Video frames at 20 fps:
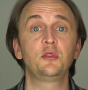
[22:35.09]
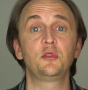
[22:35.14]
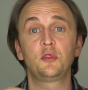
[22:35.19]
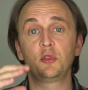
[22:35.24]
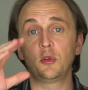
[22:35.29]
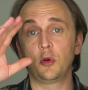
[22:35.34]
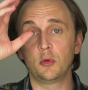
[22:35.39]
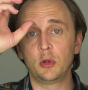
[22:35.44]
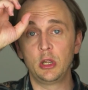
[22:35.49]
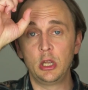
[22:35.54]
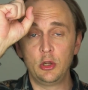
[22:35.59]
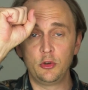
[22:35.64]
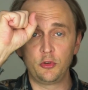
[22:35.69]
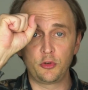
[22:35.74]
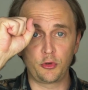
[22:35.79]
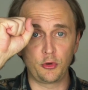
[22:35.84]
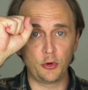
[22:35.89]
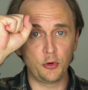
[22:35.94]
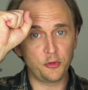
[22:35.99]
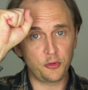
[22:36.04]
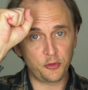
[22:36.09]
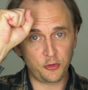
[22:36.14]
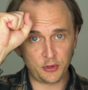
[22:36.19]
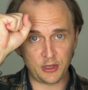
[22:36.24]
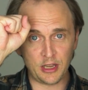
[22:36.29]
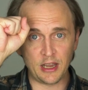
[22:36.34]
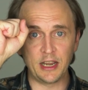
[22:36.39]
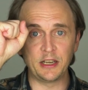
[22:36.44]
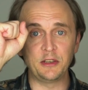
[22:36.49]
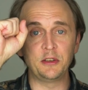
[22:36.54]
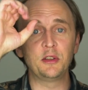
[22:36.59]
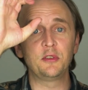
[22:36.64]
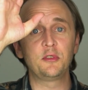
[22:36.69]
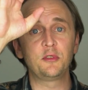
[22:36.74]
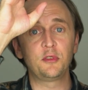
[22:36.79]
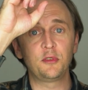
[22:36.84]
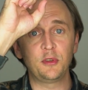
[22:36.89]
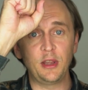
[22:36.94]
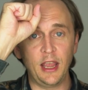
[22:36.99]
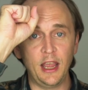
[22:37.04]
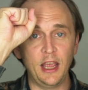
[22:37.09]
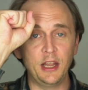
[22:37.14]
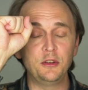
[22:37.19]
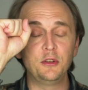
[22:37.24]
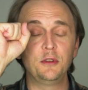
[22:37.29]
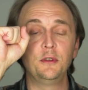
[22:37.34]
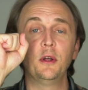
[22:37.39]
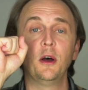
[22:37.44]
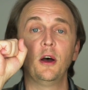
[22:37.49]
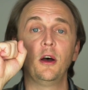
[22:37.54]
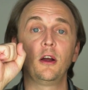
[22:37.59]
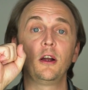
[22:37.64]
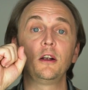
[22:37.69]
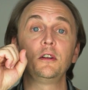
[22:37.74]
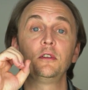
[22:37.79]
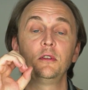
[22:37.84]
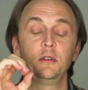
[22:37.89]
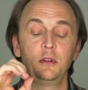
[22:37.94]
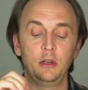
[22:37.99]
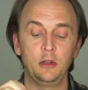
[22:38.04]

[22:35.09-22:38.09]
So truth, kindness, head, heart,